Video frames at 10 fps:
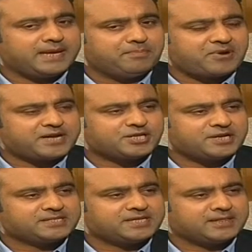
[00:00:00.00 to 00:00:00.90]
impression
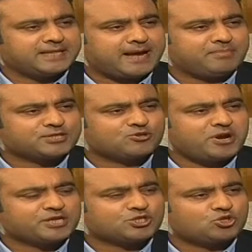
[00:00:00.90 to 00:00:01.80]
is that NAB is
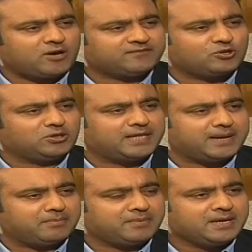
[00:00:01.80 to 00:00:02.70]
going soft on
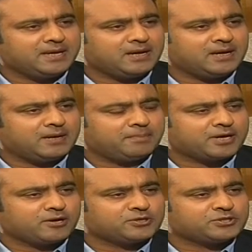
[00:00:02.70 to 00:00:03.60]
them
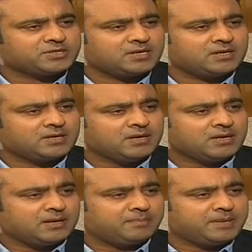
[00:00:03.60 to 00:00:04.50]
because
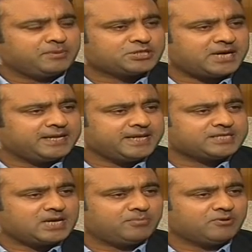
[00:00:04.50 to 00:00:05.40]
people cite the
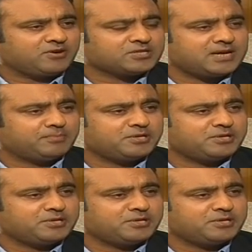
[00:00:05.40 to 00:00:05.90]
example. For example,